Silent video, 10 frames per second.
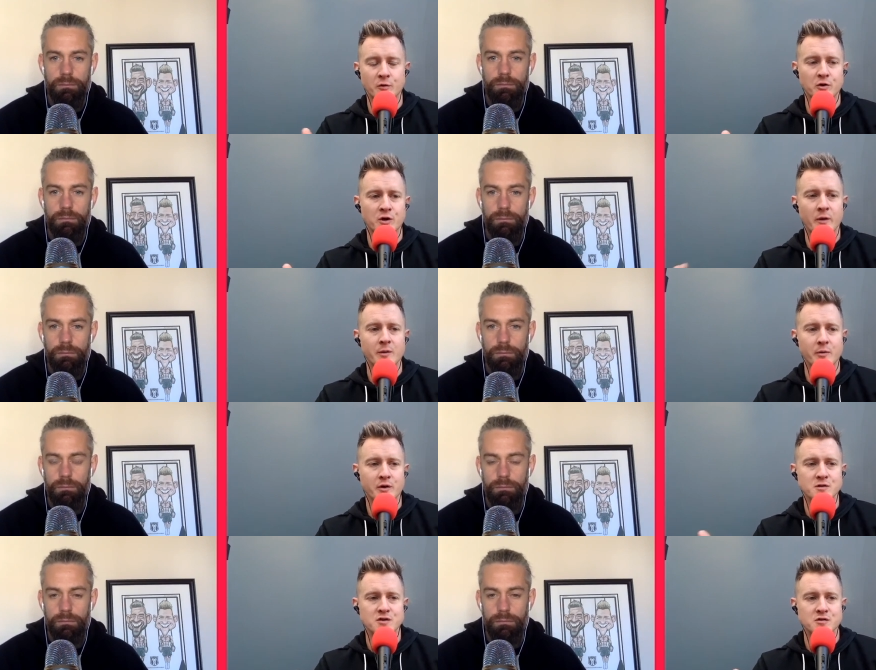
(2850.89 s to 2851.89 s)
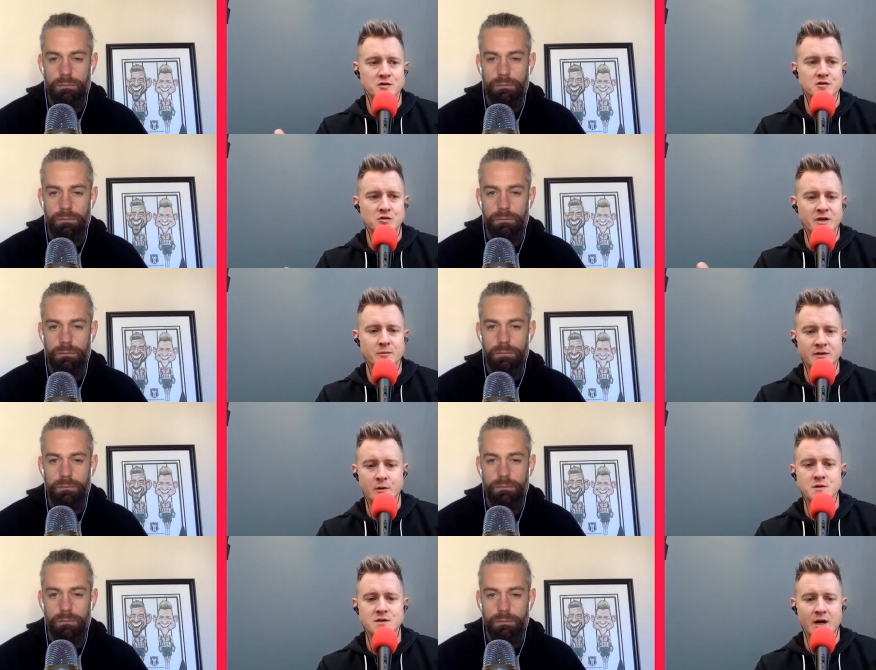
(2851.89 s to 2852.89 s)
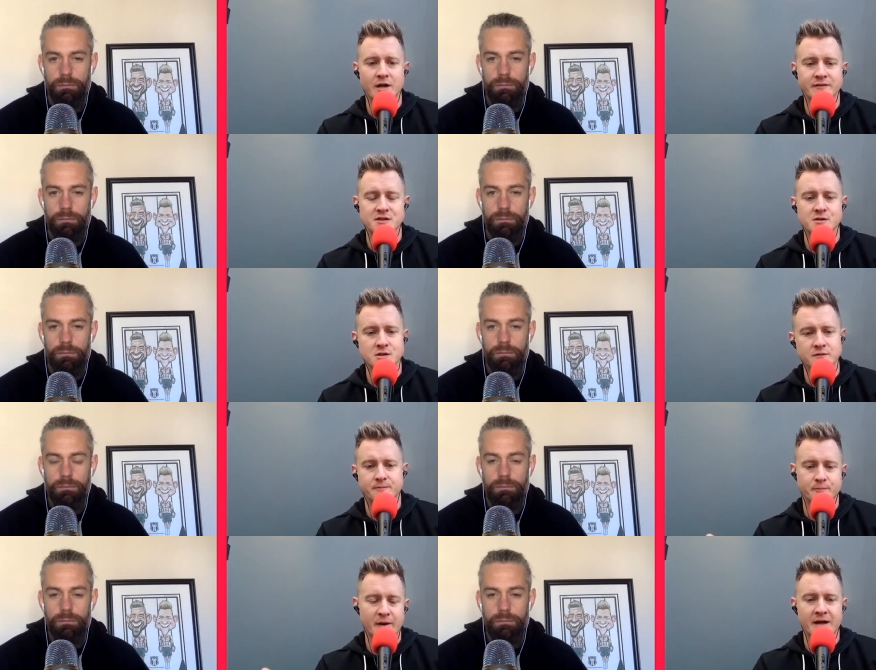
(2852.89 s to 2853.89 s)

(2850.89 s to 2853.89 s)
Speaker 1: you know anybody who's struggling with those kind of issues of pain,